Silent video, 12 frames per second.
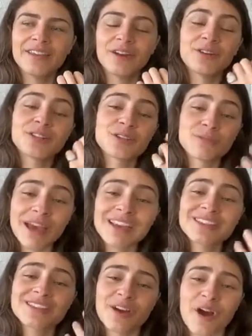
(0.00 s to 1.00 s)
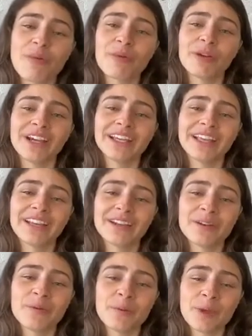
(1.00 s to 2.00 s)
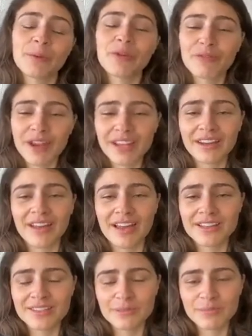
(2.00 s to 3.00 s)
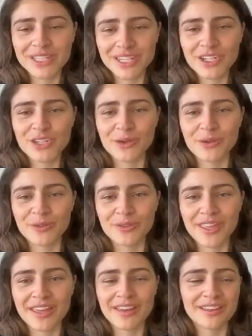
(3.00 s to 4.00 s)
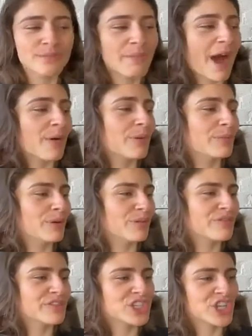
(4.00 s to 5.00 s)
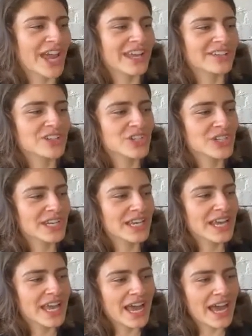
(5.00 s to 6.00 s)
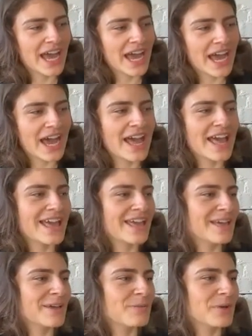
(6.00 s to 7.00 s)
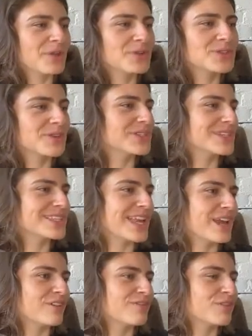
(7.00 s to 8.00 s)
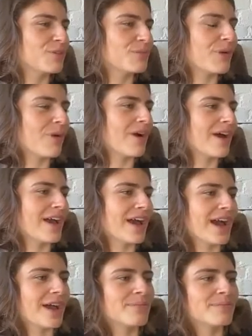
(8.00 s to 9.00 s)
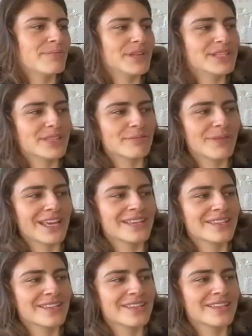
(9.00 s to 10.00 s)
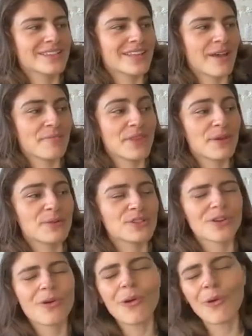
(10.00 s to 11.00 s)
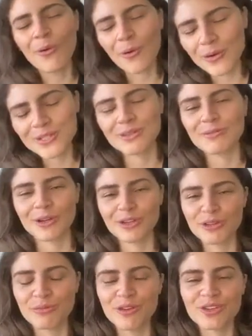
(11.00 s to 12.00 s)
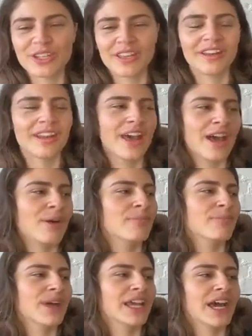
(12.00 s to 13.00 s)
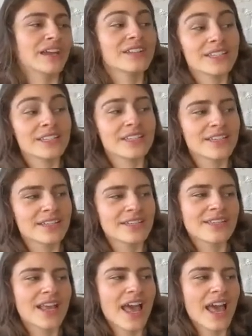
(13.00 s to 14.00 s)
space to operate in, where we recognize the potential that is palpable for change. We also just had a few more bits and pieces. There was an awesome contribution by Kato Dentis,